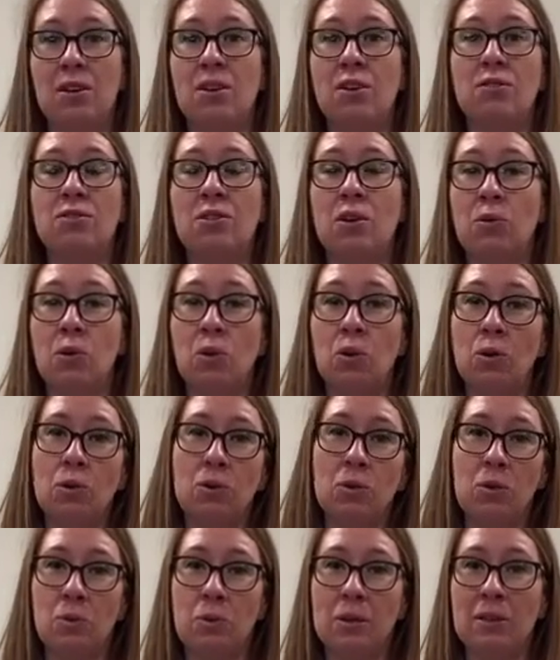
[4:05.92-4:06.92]
So all
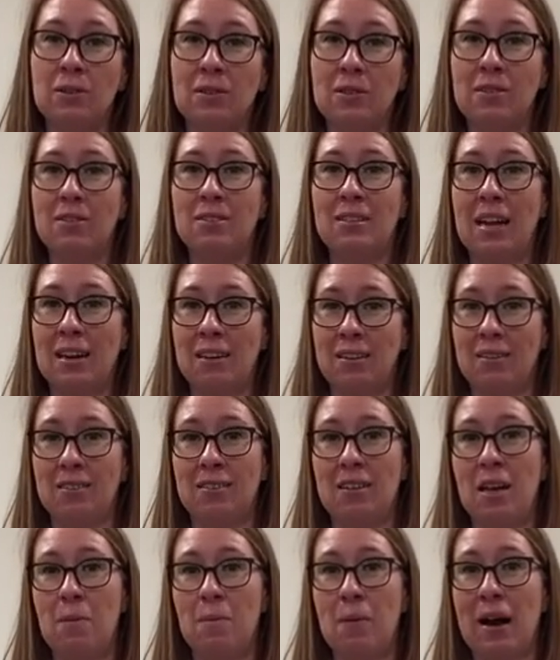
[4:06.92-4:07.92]
that we understand
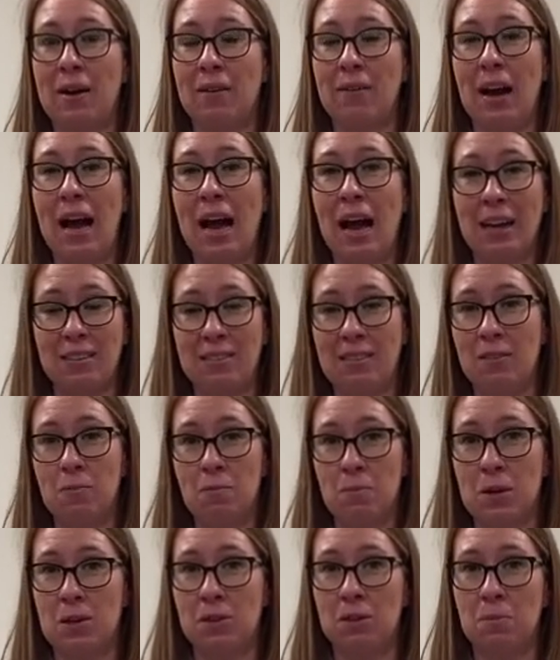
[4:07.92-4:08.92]
about active
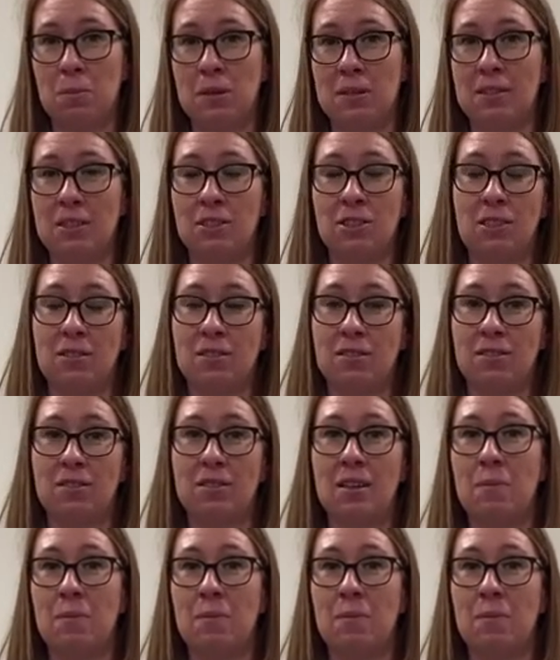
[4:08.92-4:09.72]
birth positions,